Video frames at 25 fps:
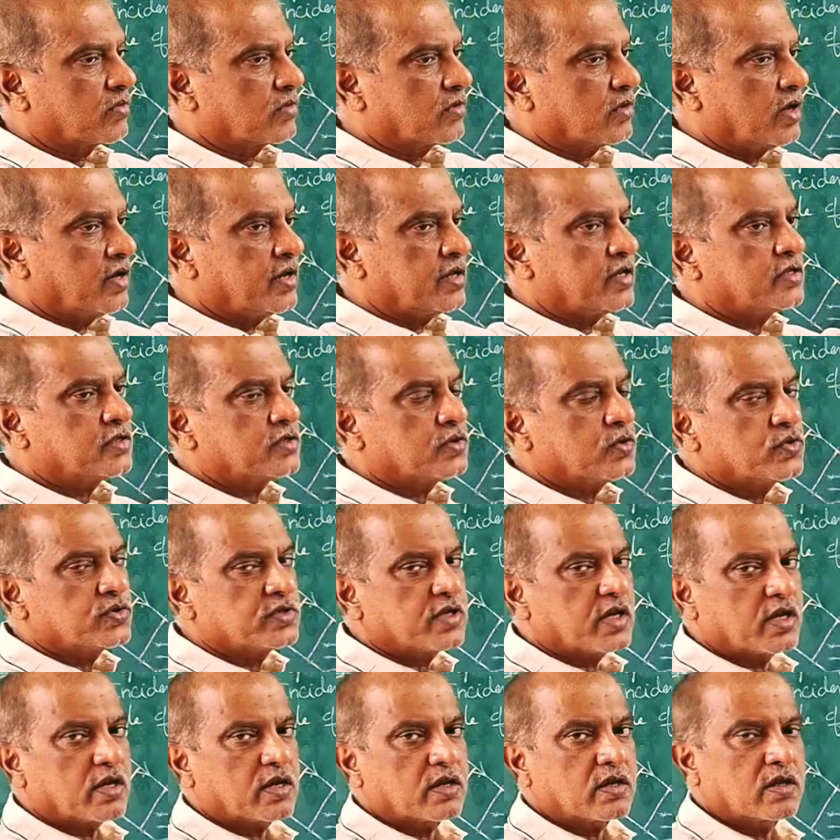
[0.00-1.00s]
it is
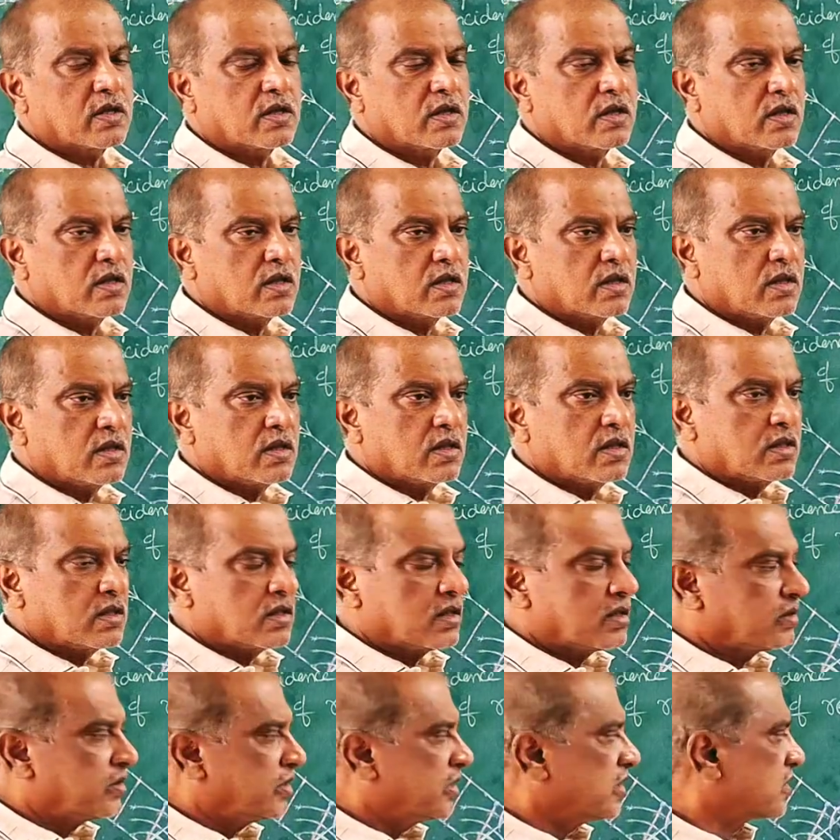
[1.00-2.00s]
using
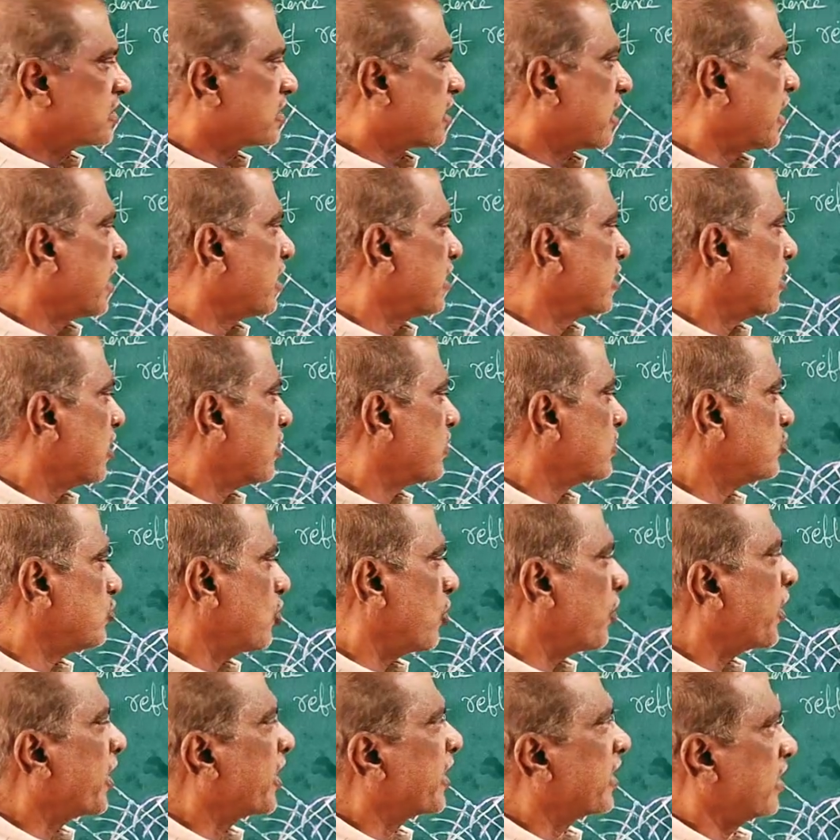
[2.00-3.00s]
this kind of
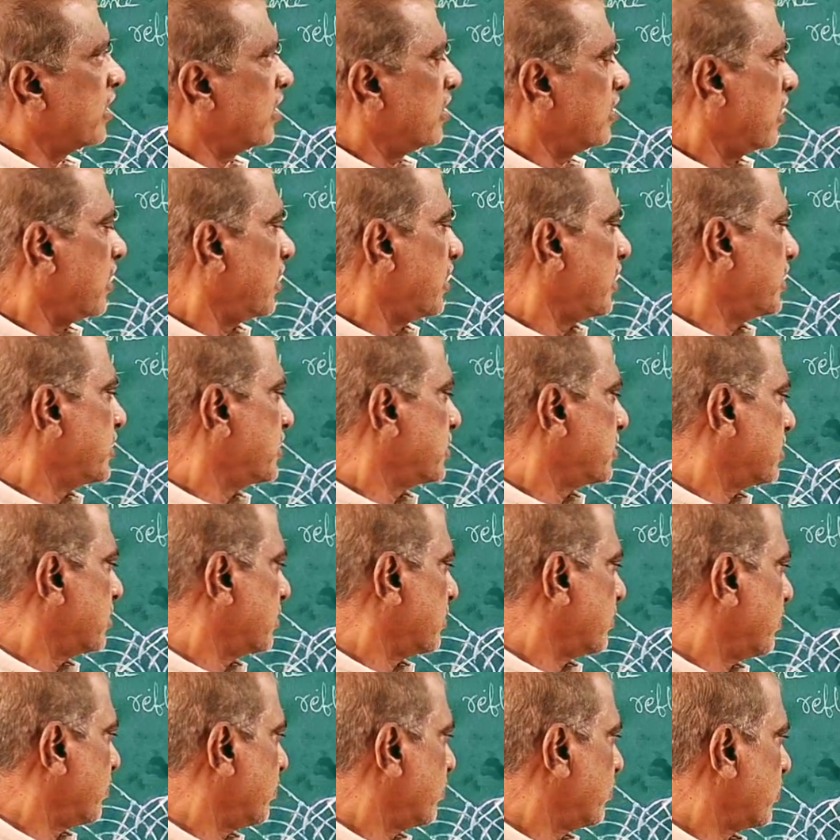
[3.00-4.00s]
theoretical knowledge.
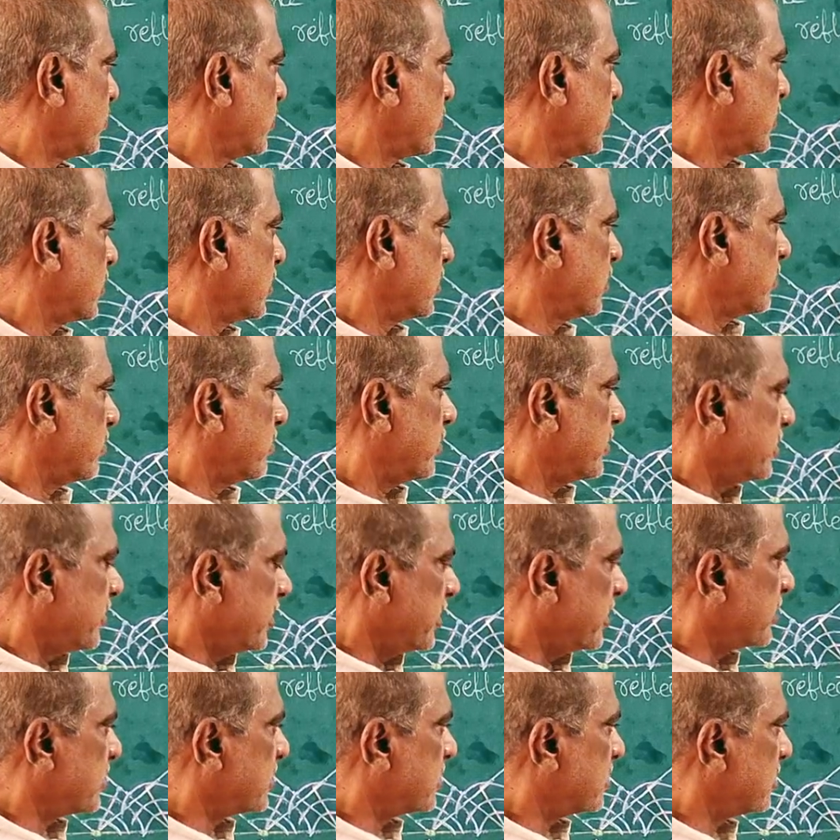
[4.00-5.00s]
With
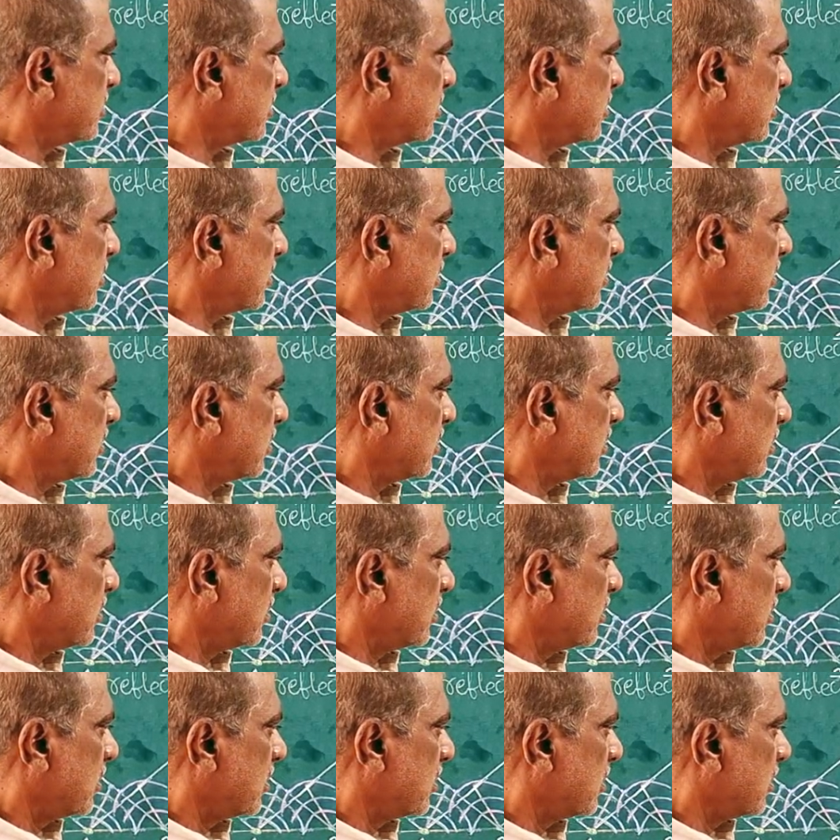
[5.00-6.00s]
this,
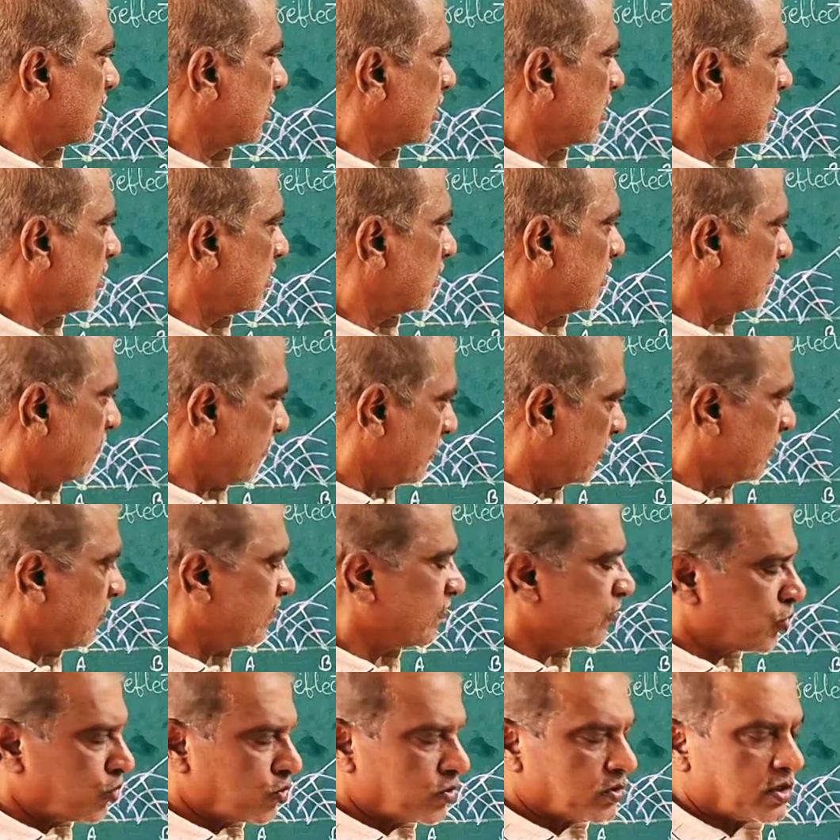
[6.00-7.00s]
we
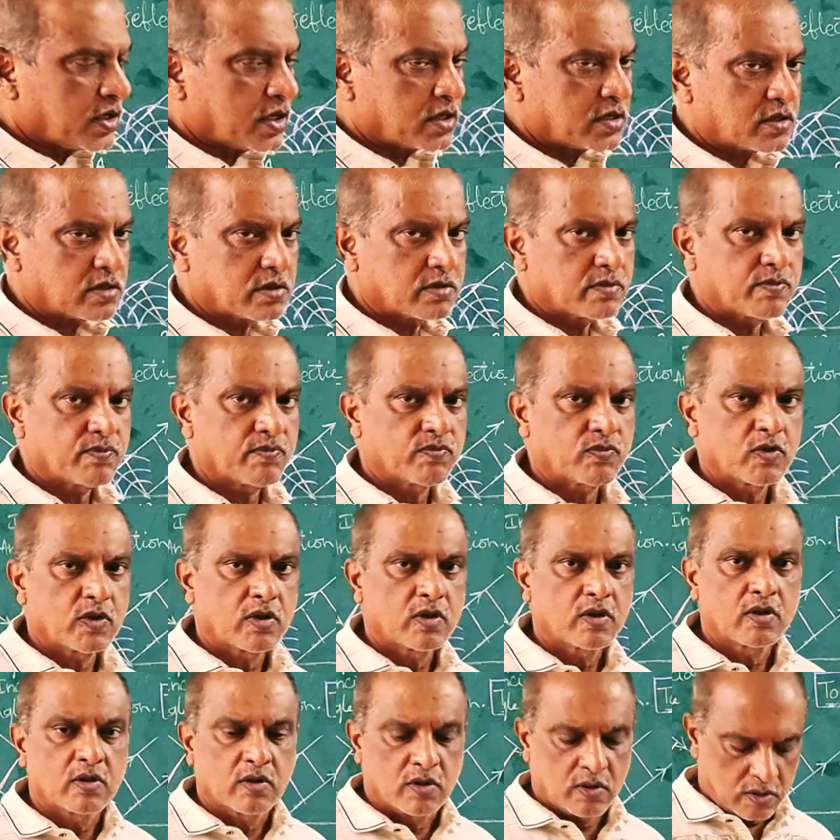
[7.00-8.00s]
prove that
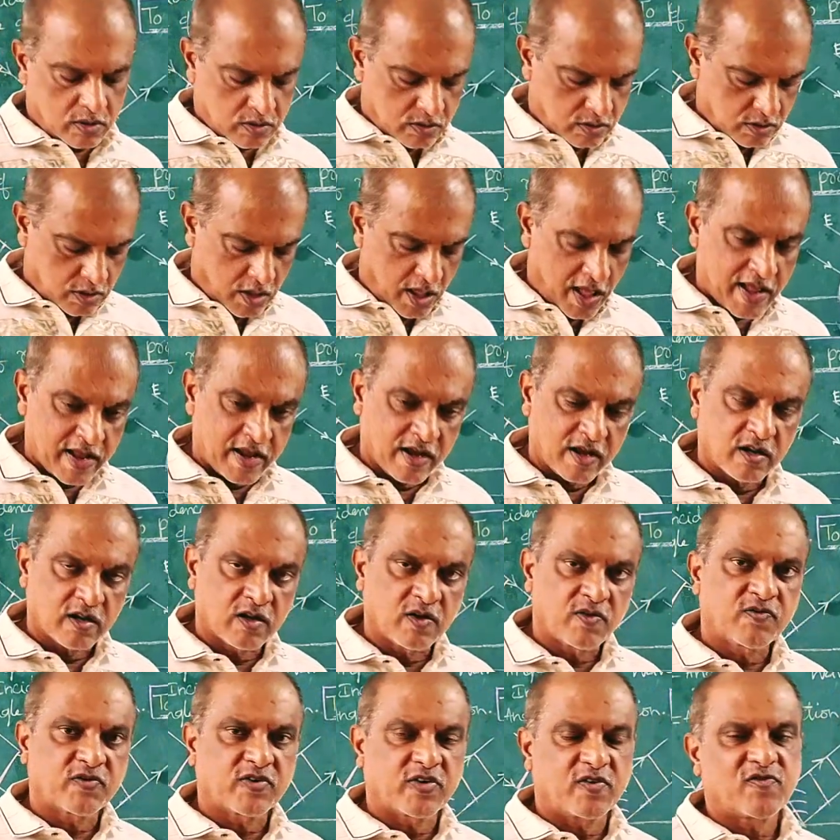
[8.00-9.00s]
angle
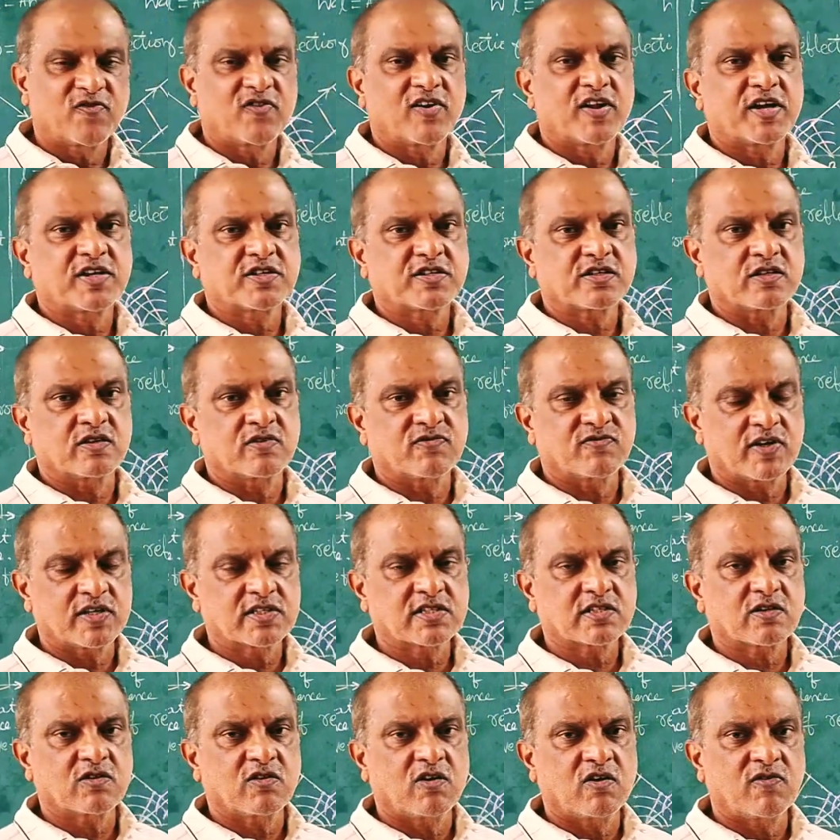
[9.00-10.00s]
of reflection,
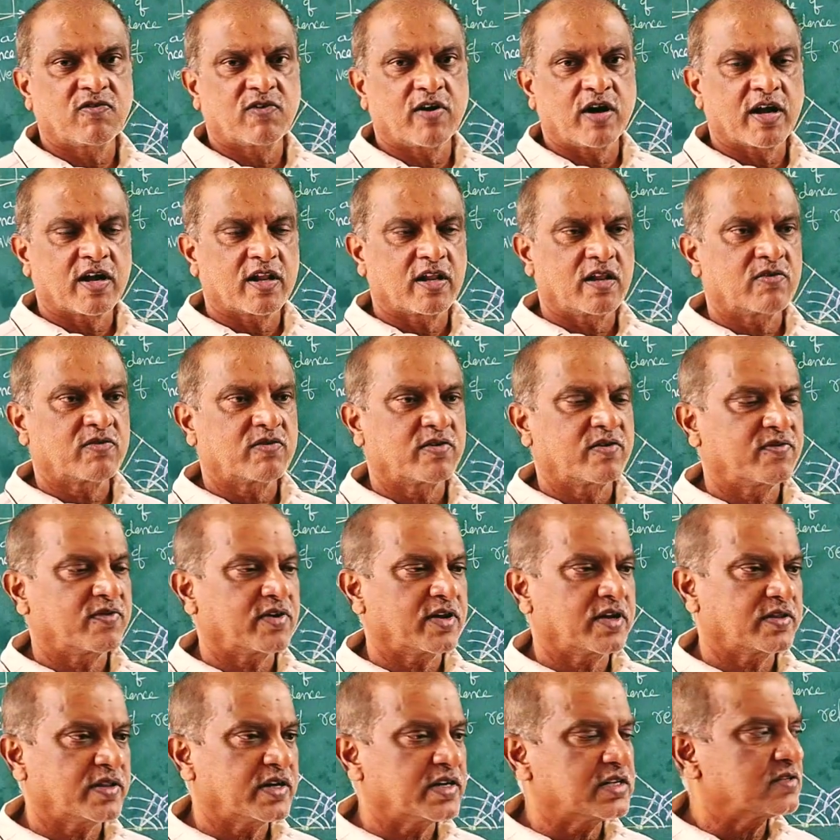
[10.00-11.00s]
first law of angle of
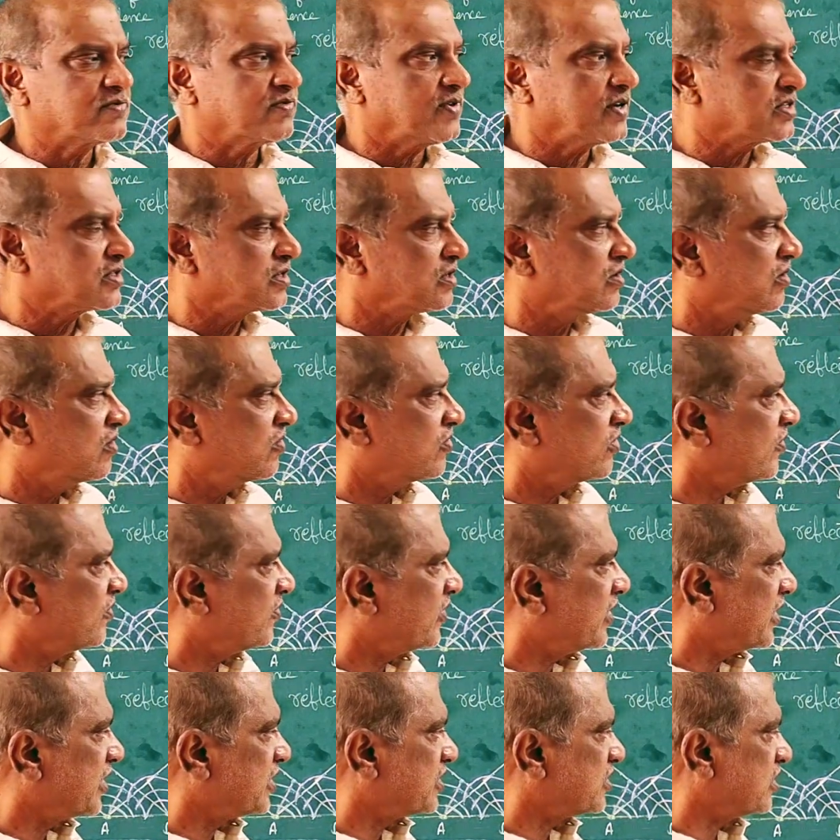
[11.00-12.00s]
reflection, that is first law of
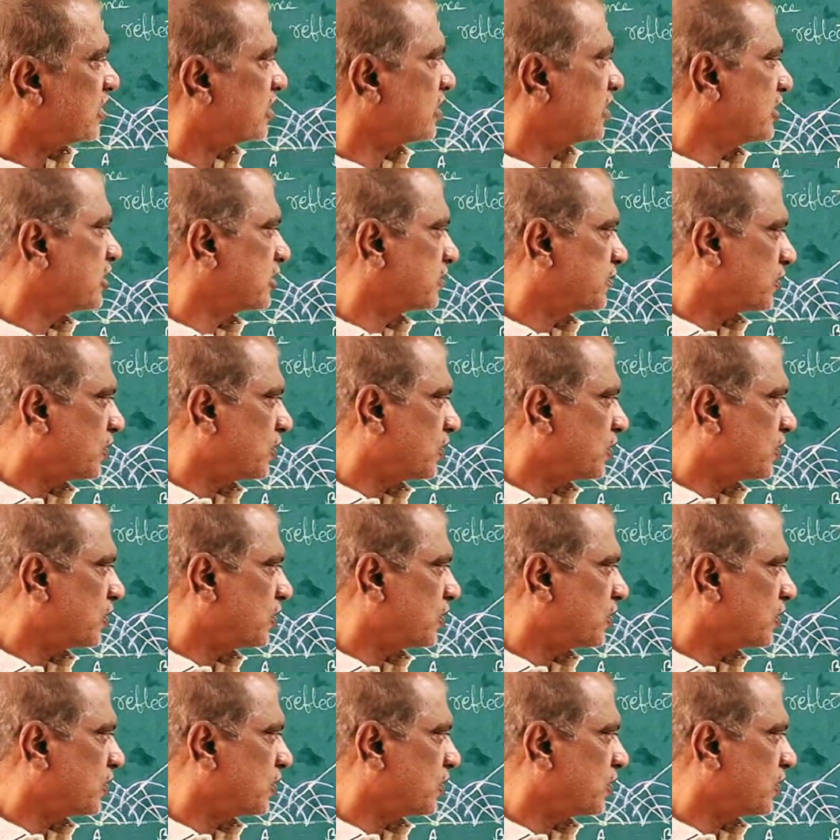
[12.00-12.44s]
reflection, is